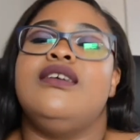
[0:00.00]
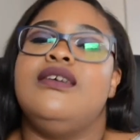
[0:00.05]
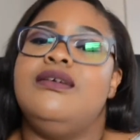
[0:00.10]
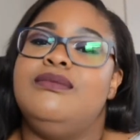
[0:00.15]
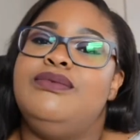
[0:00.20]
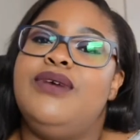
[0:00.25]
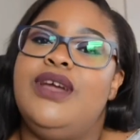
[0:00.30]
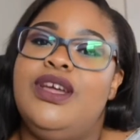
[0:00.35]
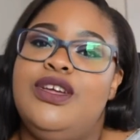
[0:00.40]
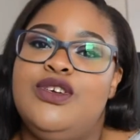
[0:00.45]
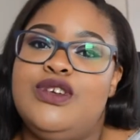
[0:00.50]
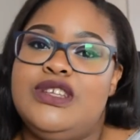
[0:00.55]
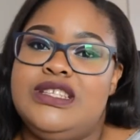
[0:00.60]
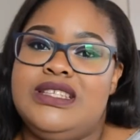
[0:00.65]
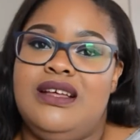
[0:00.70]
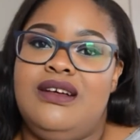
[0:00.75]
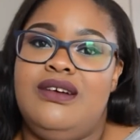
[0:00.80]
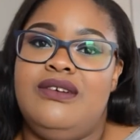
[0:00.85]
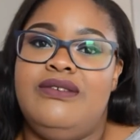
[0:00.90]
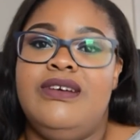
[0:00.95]
compare
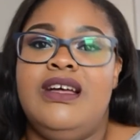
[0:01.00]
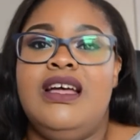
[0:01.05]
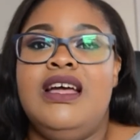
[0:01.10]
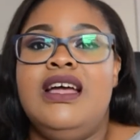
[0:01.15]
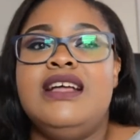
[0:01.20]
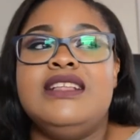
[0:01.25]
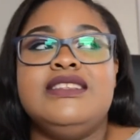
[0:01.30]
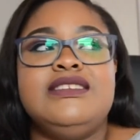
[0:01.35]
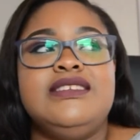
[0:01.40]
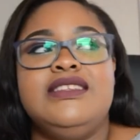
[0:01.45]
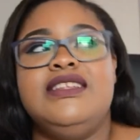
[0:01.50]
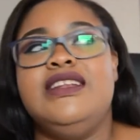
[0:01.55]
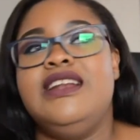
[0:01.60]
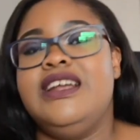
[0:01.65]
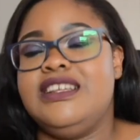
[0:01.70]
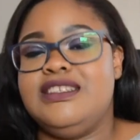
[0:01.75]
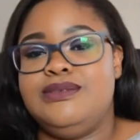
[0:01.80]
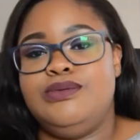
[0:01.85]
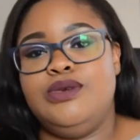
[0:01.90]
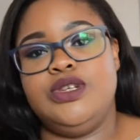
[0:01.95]
yourself to the
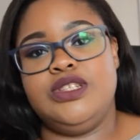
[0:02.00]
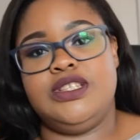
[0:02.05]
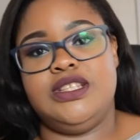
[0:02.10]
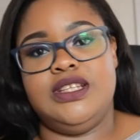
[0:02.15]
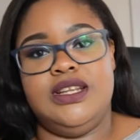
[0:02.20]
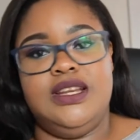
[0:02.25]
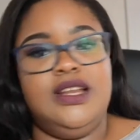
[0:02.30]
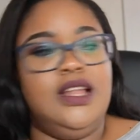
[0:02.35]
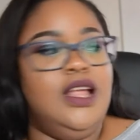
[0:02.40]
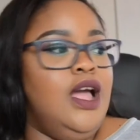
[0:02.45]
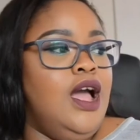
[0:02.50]
next person.